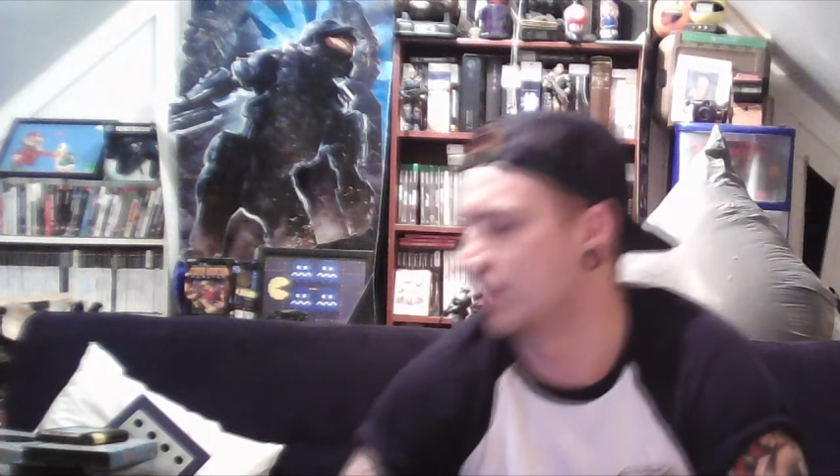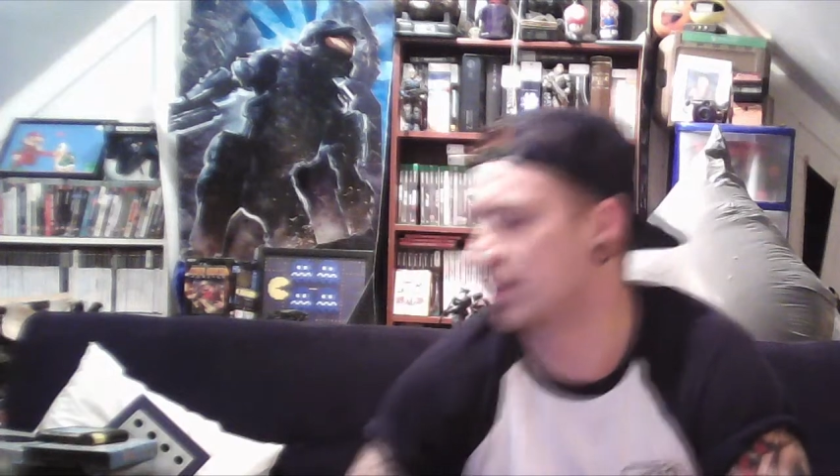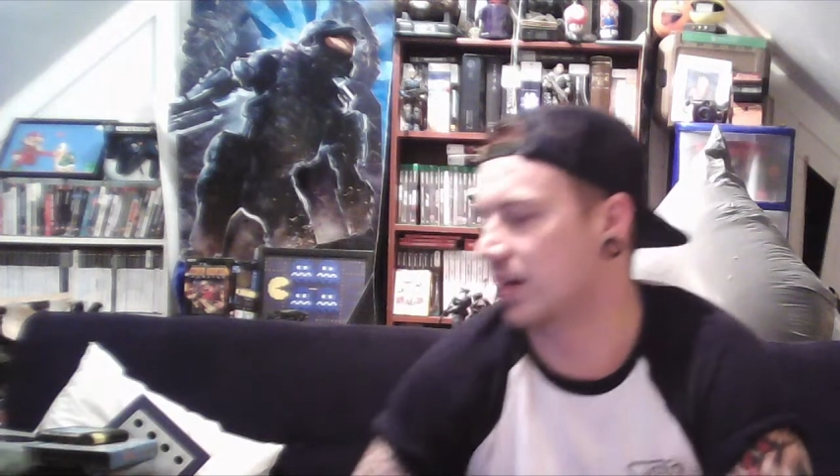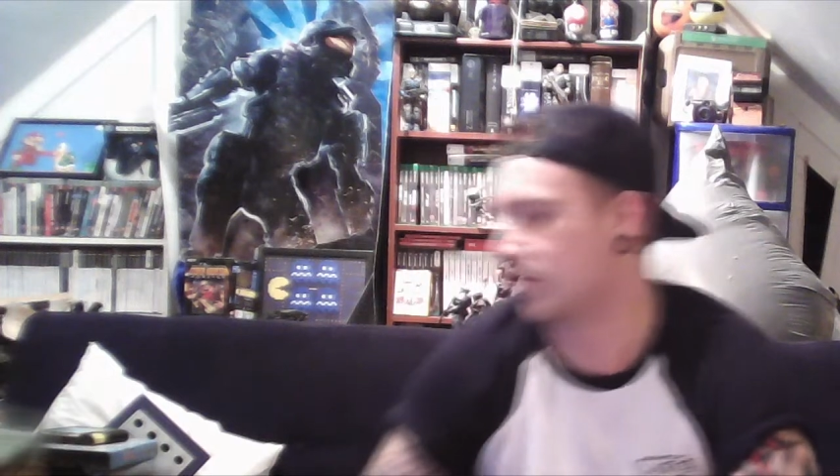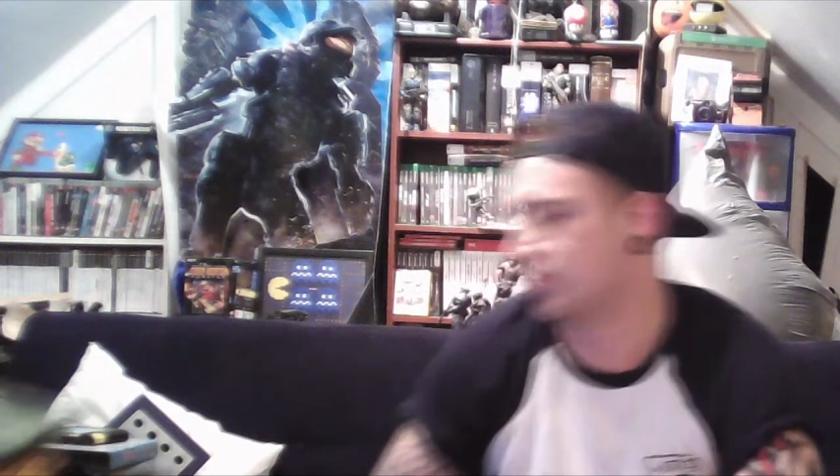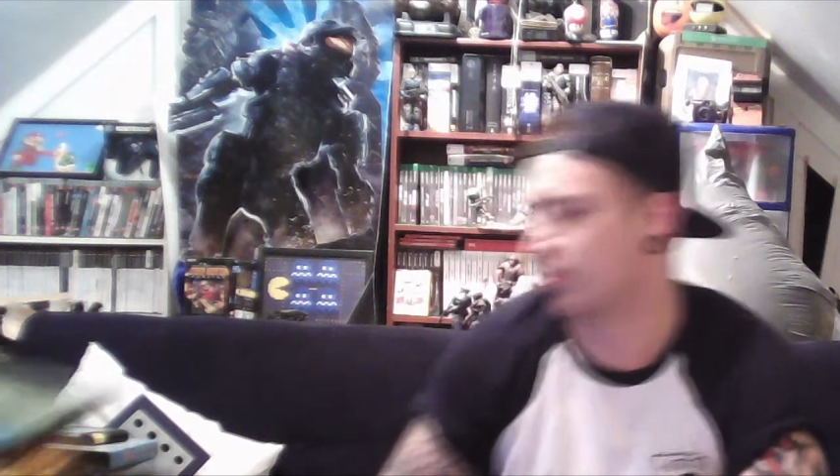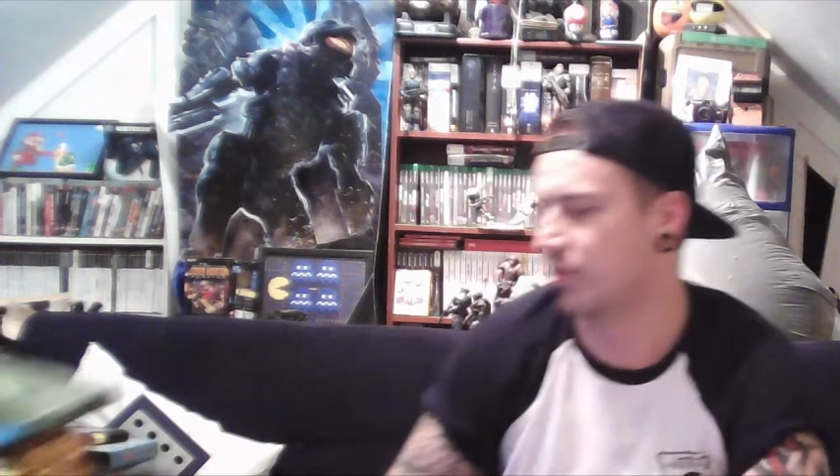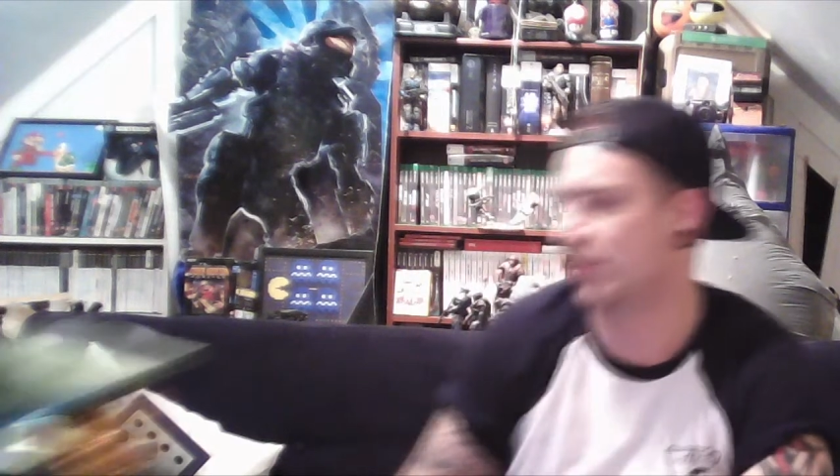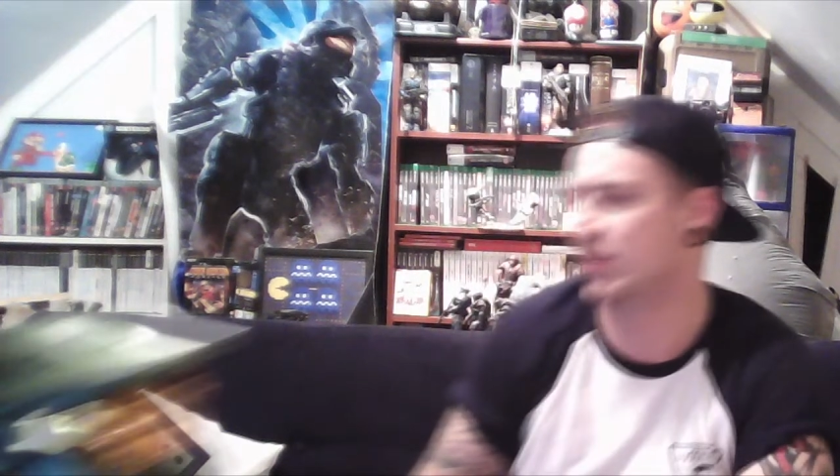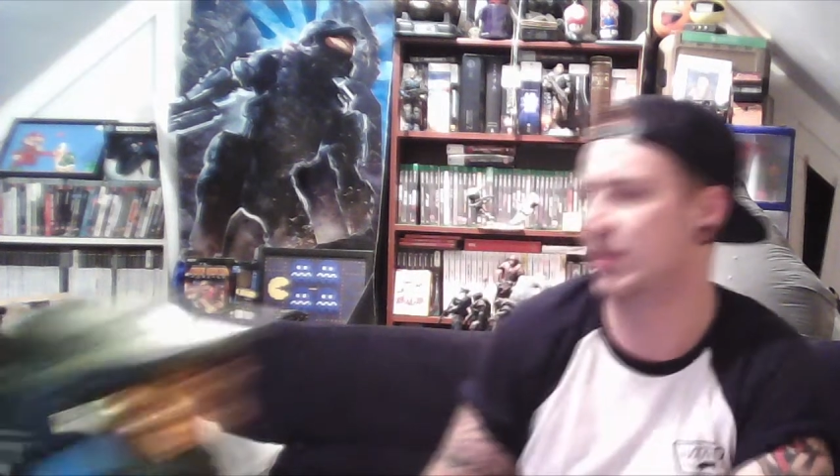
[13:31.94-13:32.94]
out of some
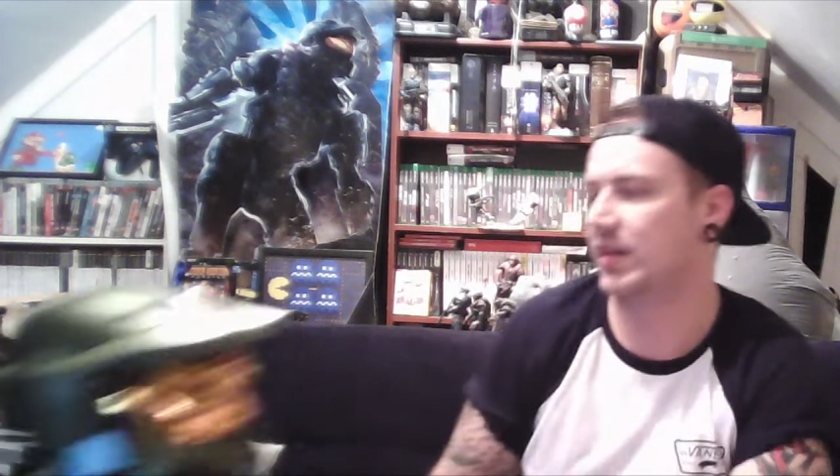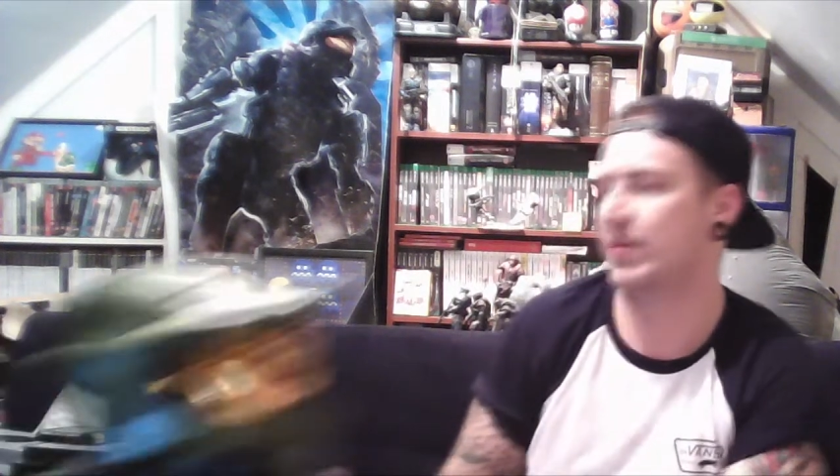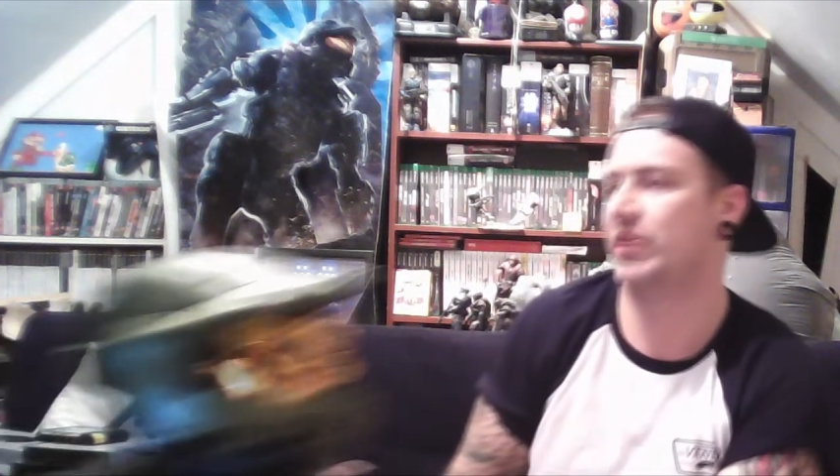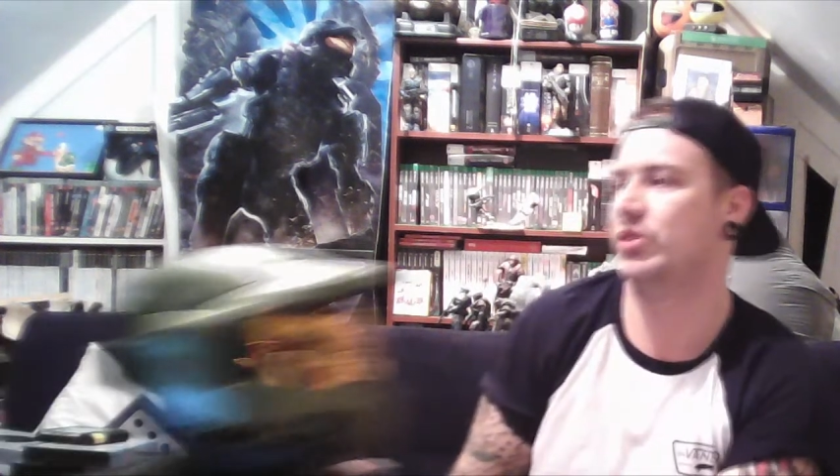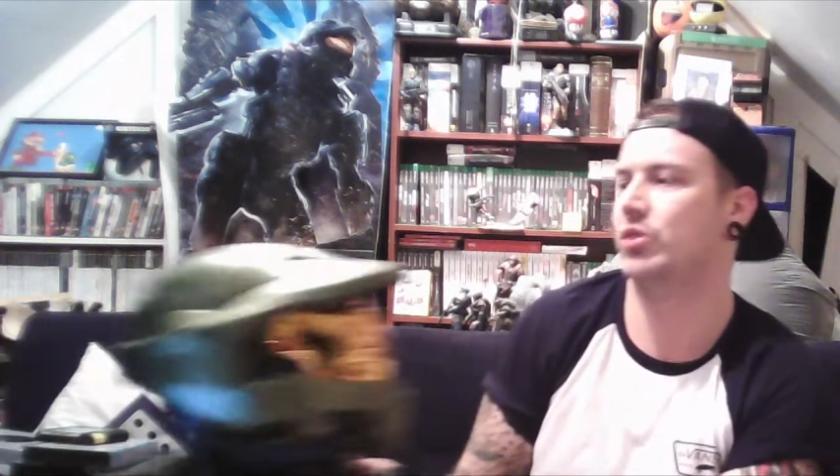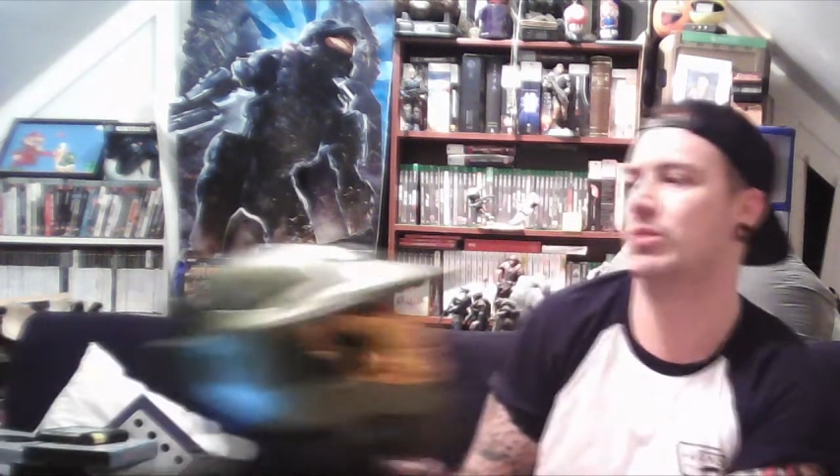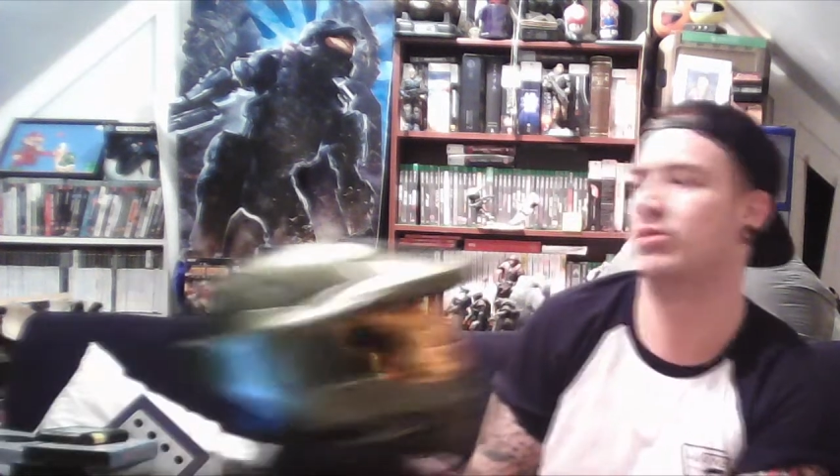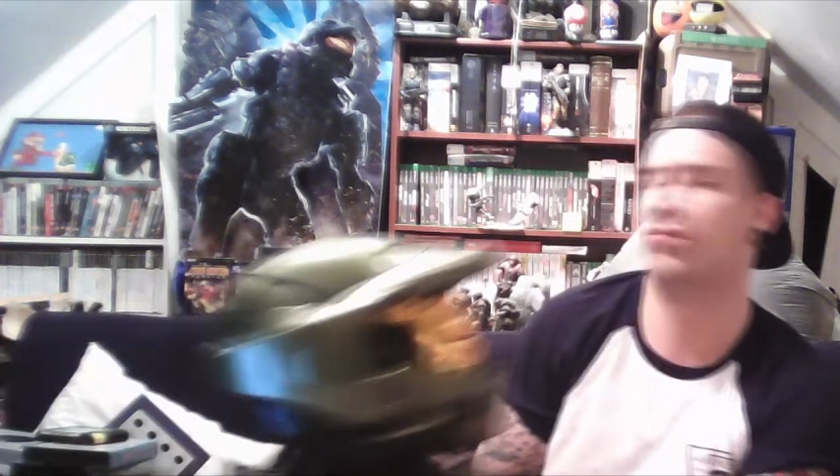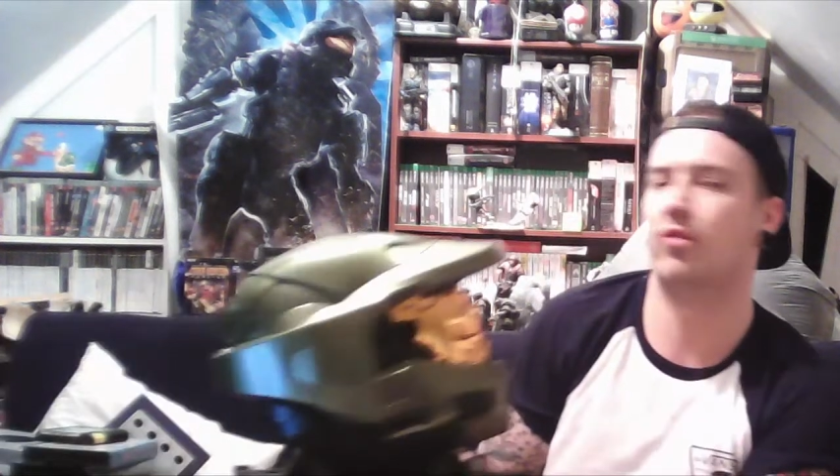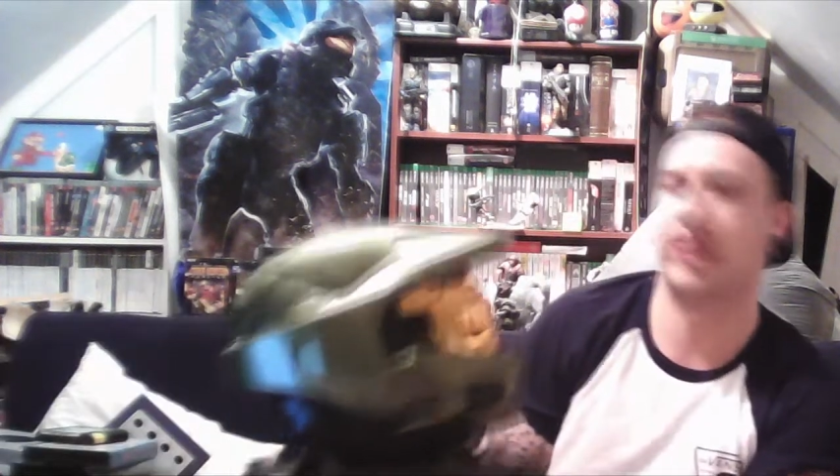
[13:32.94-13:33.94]
profits. I didn't pay too much
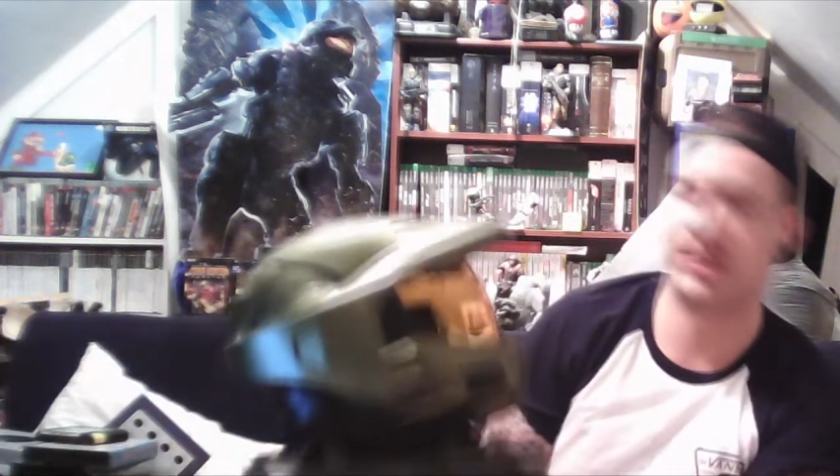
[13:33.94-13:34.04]
for it,